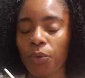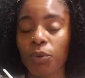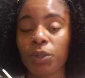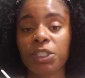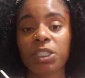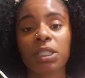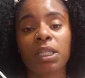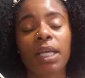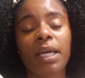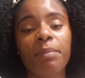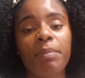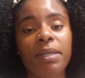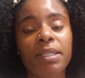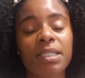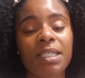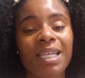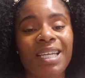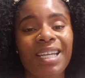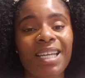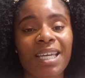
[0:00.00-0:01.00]
which led me
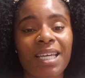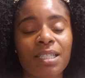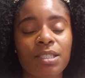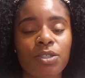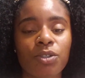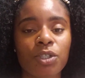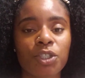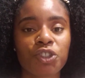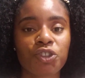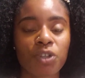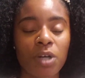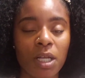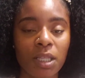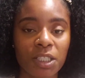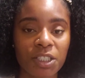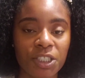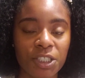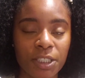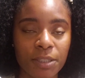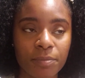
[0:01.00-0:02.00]
to getting into
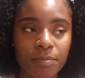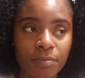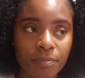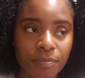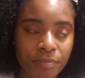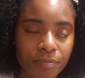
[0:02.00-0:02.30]
astrology.